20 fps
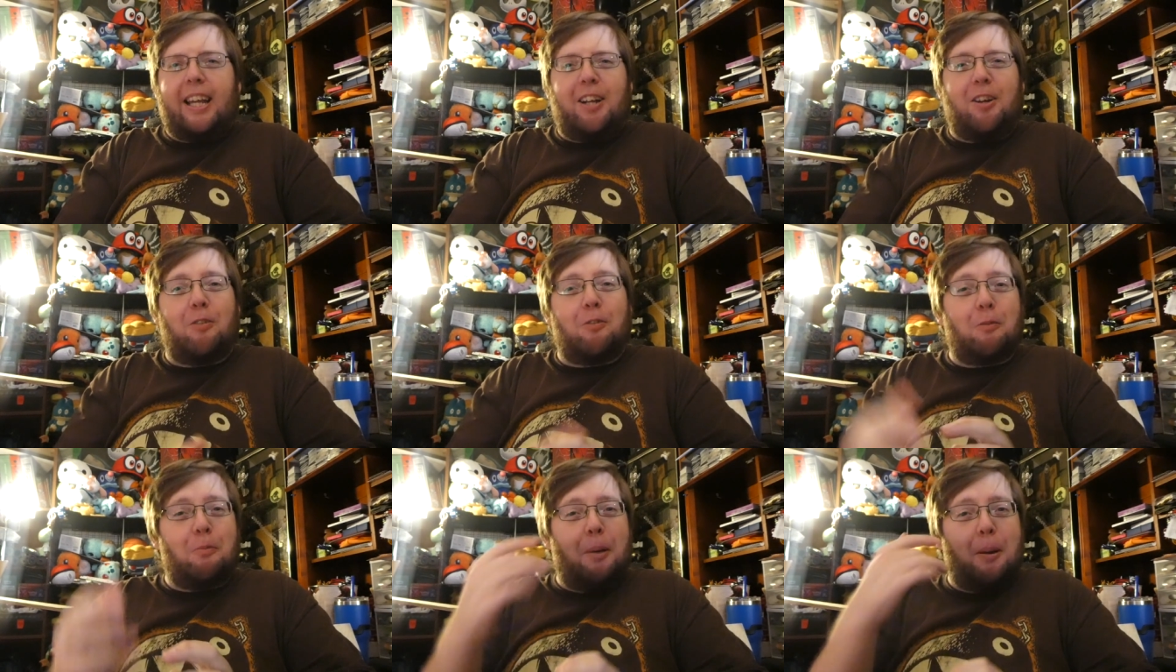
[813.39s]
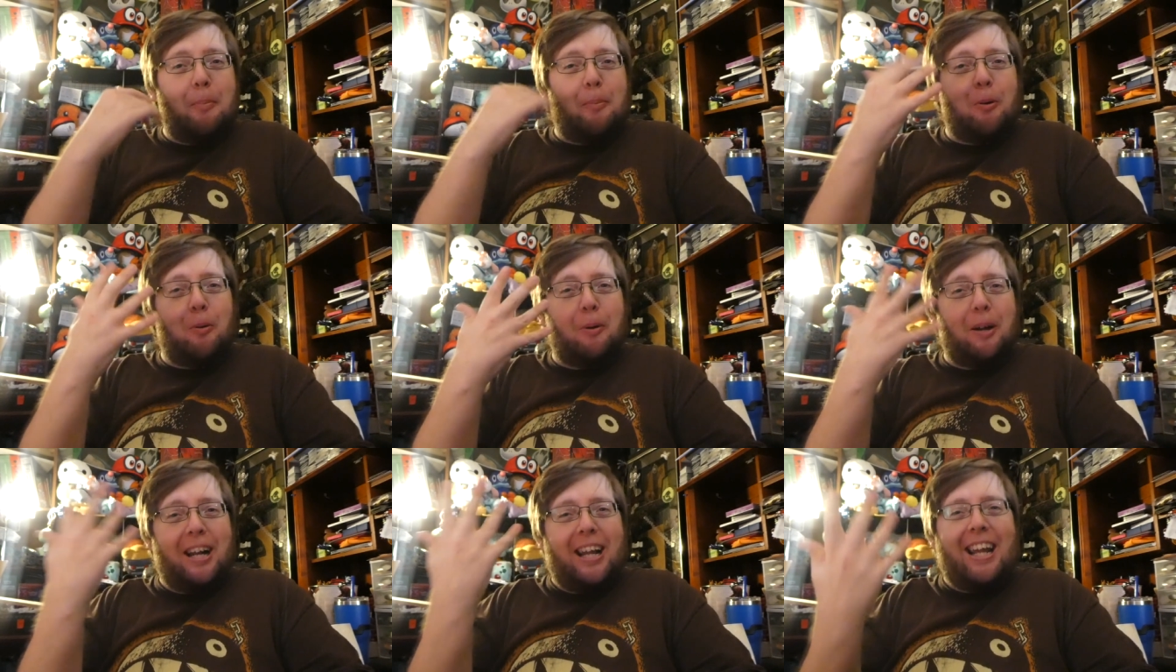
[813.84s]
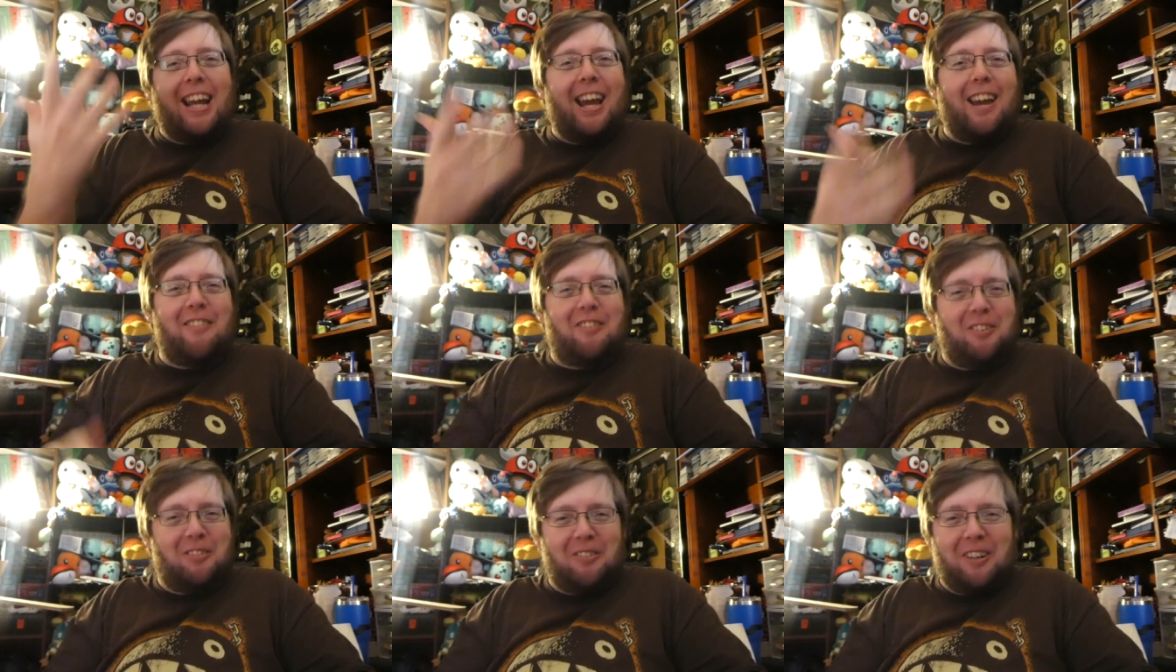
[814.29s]
I don't remember what I
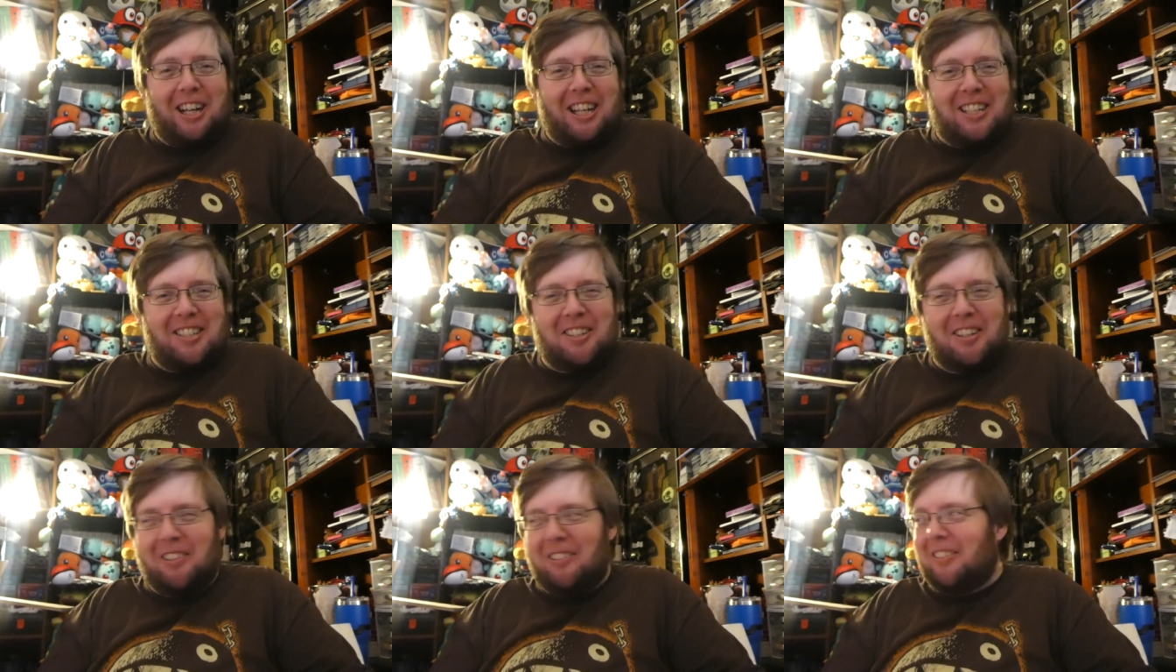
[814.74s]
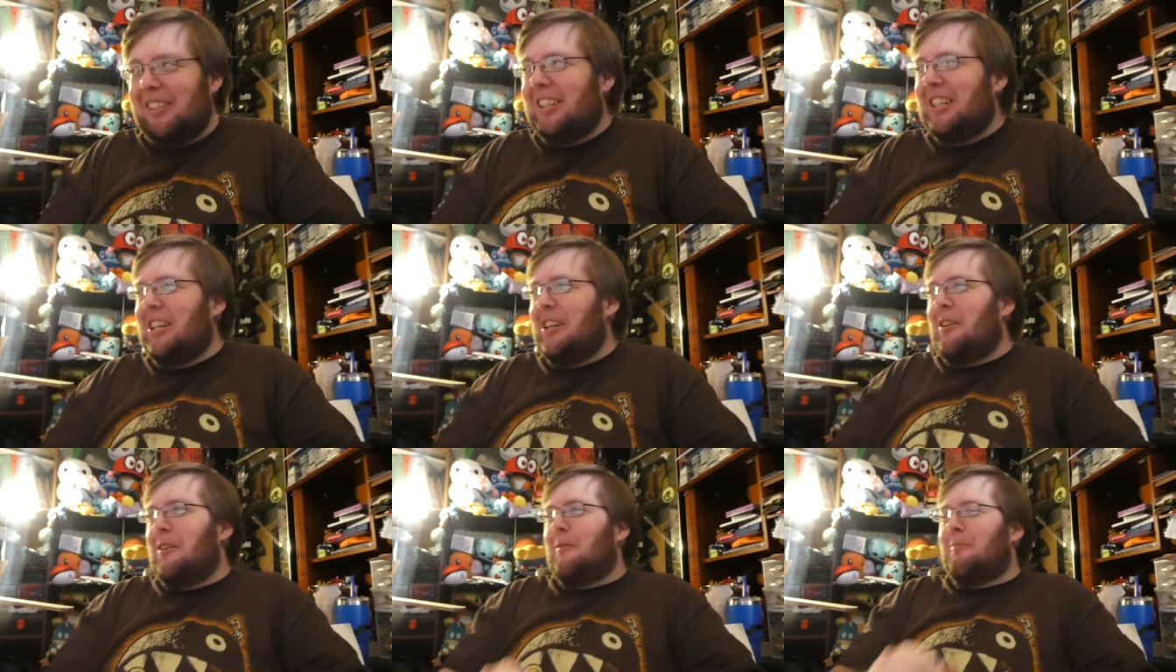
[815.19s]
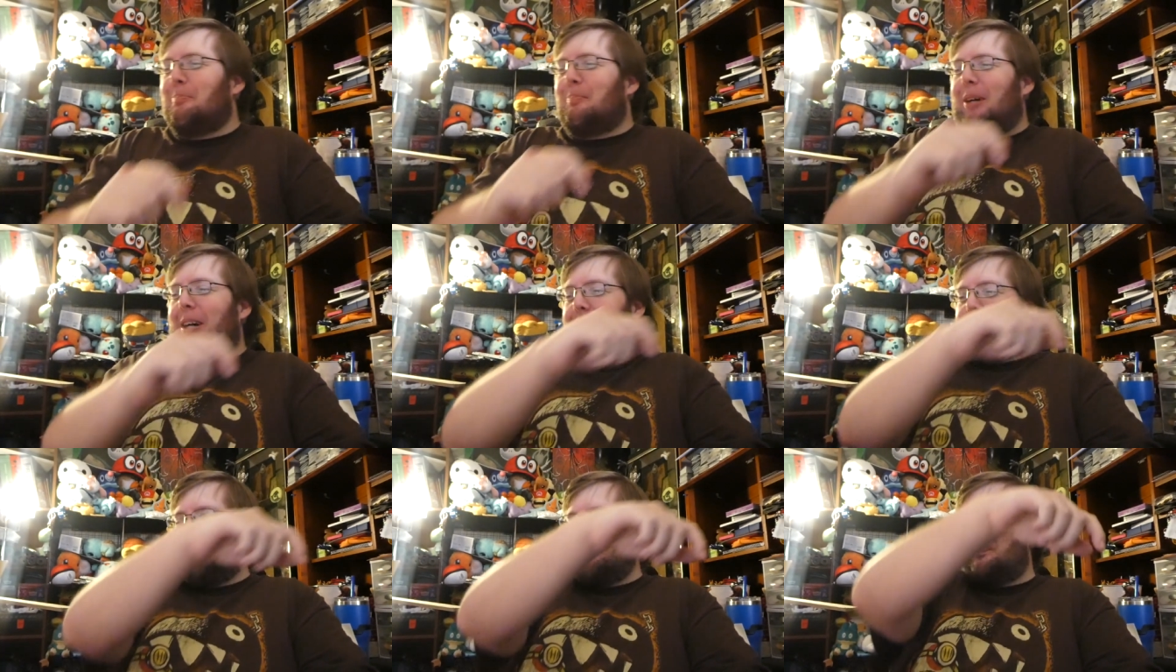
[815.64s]
have and what I don't,
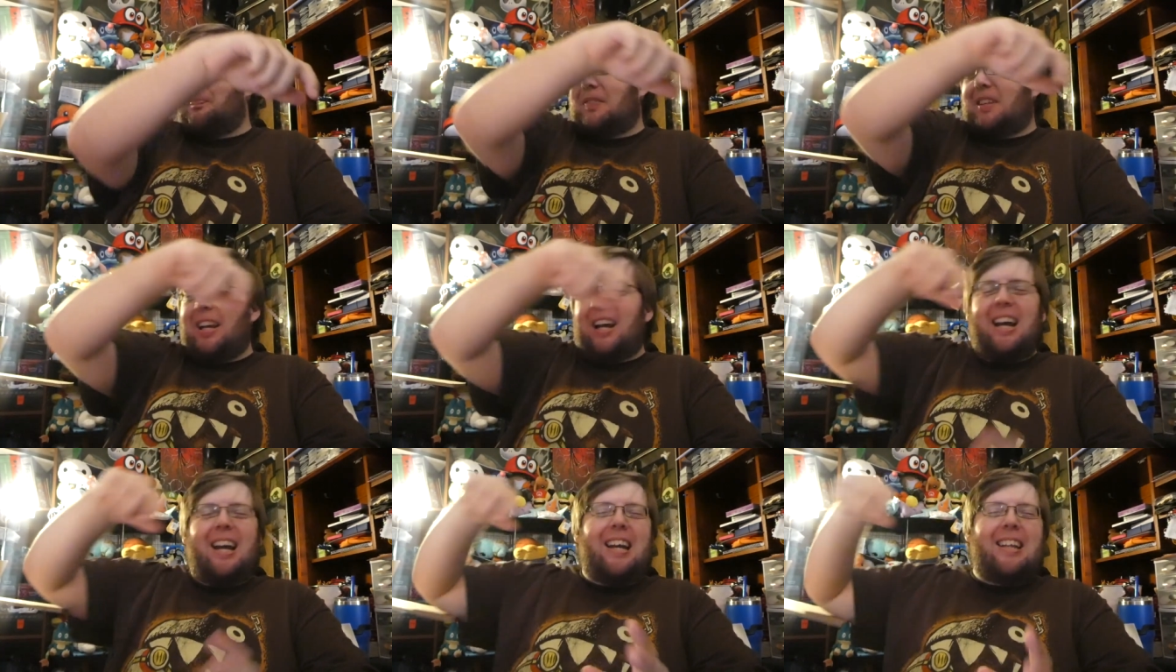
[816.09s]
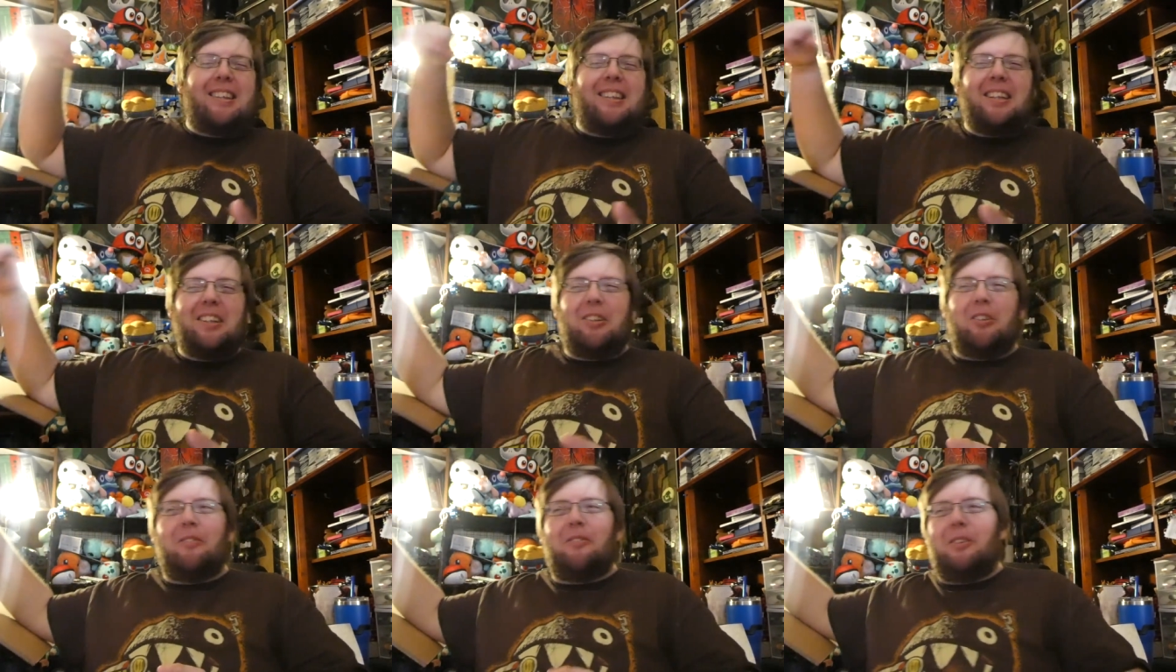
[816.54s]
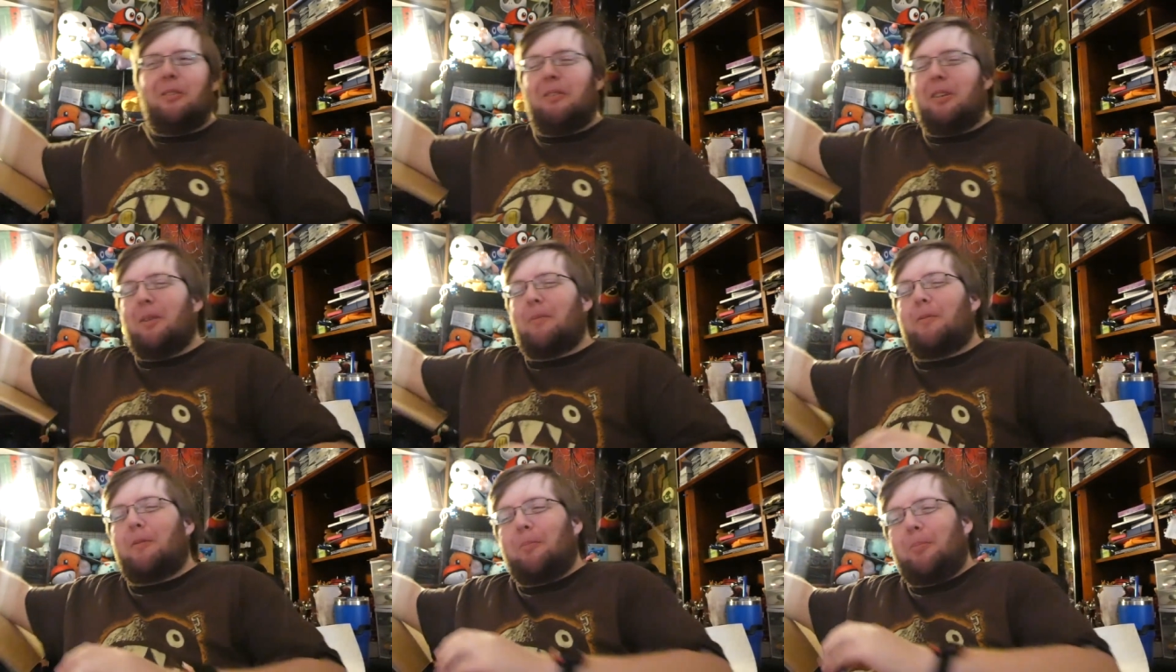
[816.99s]
but uh, I think Goofy
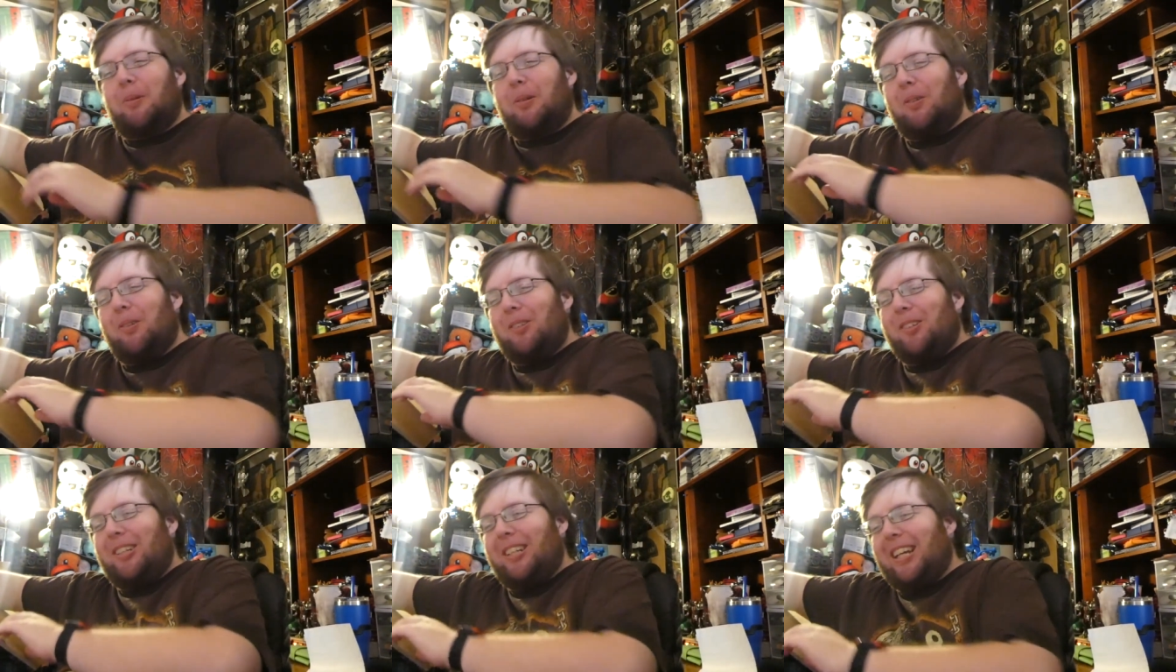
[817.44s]
went up for pre-order.